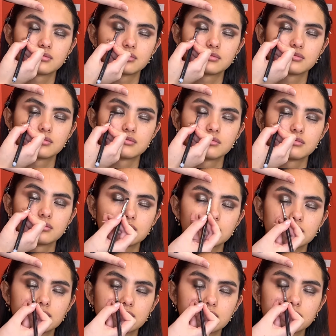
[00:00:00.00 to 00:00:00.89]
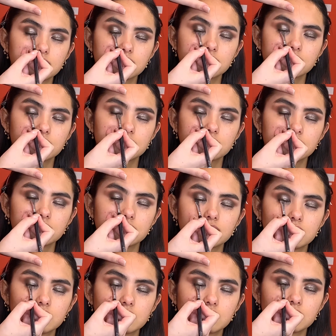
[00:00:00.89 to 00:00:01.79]
I'm just going to go in with a little
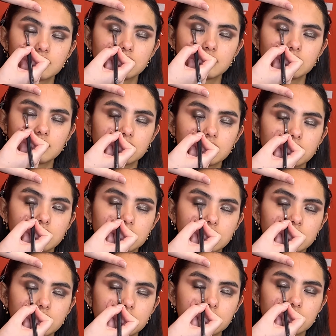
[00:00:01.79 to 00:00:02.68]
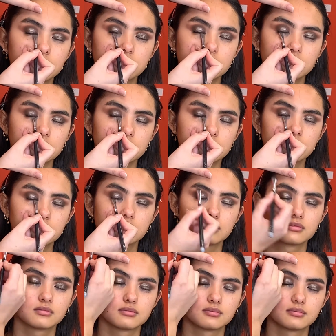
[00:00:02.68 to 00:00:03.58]
bit of black cream
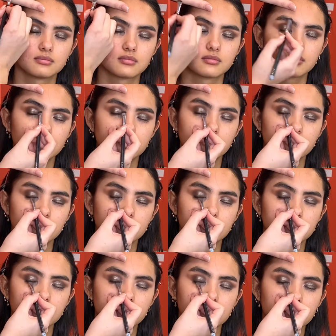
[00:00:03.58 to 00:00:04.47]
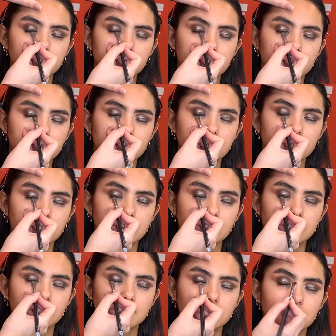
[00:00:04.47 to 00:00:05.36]
eyeshadow now,
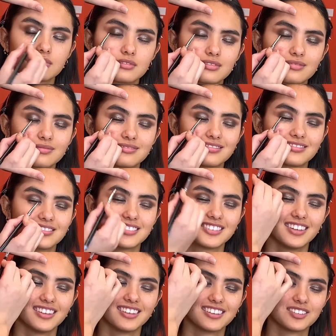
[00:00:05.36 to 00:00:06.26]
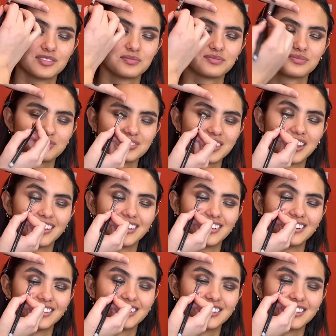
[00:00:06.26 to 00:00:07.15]
just to make sure that we have got a
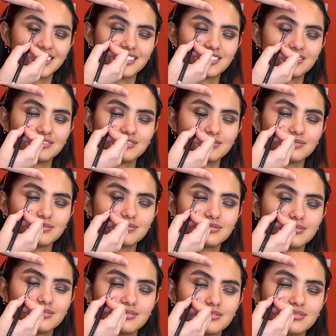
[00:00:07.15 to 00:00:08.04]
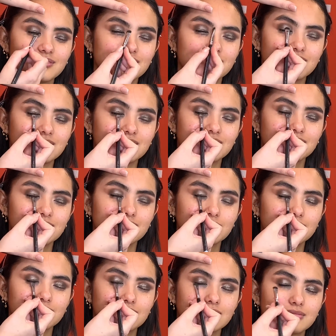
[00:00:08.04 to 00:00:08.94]
really nice dark lash line that will help
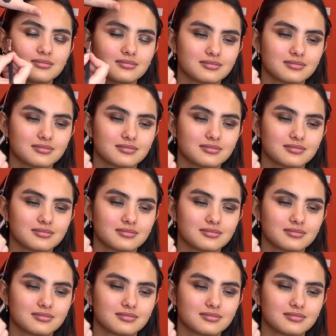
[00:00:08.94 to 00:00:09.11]
the